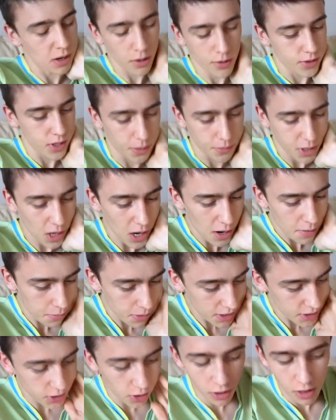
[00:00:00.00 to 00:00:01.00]
loads of times. But
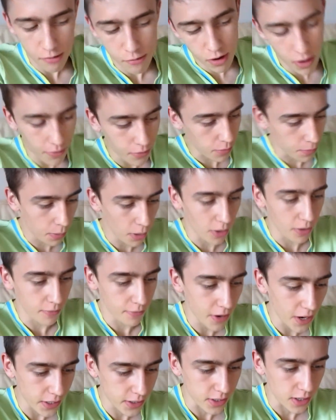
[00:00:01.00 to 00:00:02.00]
that's not the irrelevant point
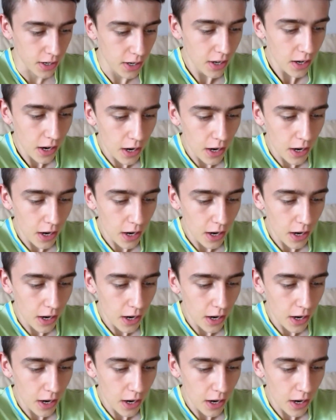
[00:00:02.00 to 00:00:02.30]
factor.